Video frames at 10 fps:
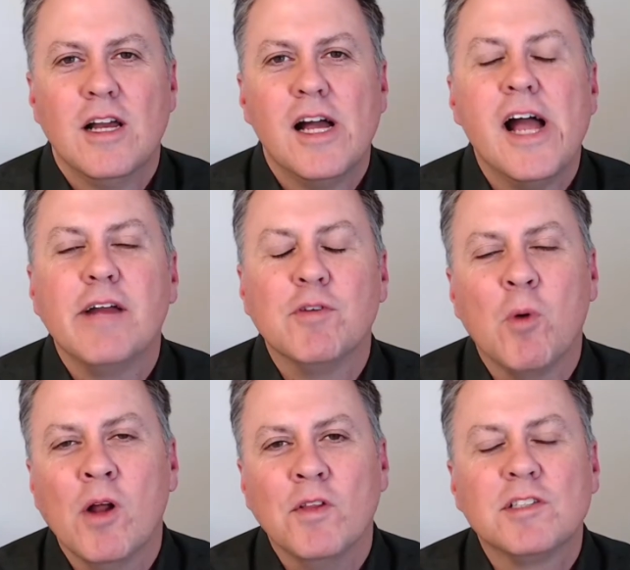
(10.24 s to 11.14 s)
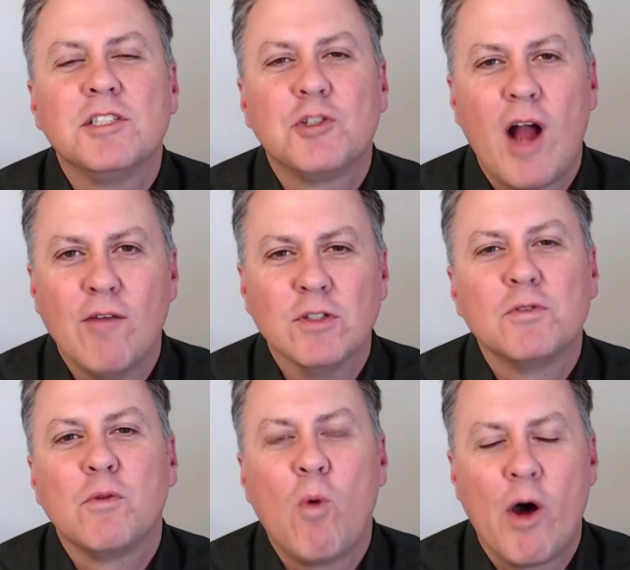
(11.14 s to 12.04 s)
Hey everyone, this is Travis
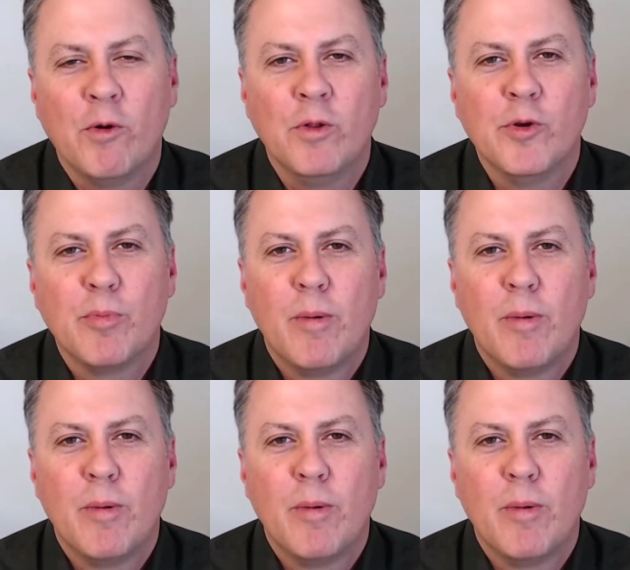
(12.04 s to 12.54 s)
with Waterloop.